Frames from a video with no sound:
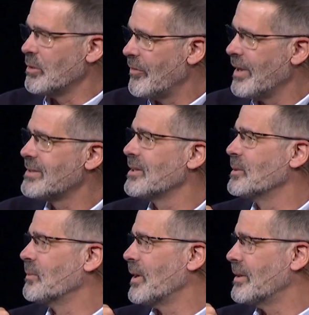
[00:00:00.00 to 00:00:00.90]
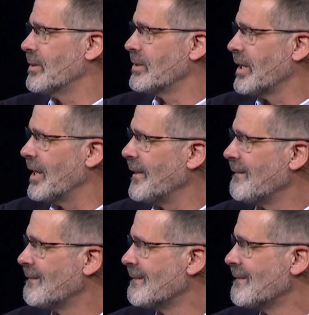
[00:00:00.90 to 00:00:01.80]
your face in the water, okay.
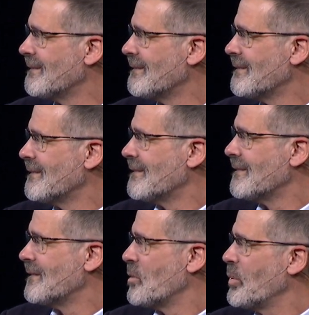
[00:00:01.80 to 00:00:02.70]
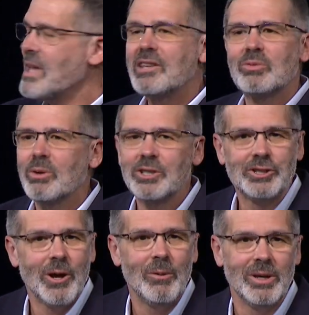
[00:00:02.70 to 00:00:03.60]
But they just want to
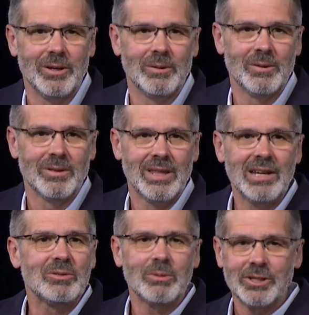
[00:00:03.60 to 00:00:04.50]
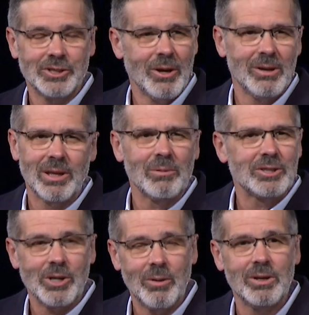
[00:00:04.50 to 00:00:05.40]
show you. They just want to show you. They want
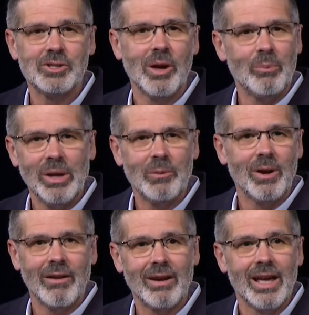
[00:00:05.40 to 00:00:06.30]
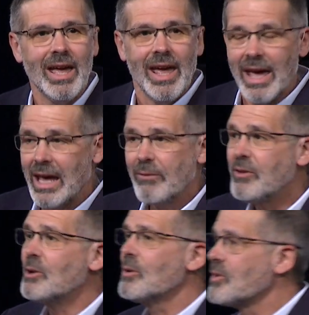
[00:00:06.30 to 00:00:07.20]
to show you, jump in, whatever. And if you're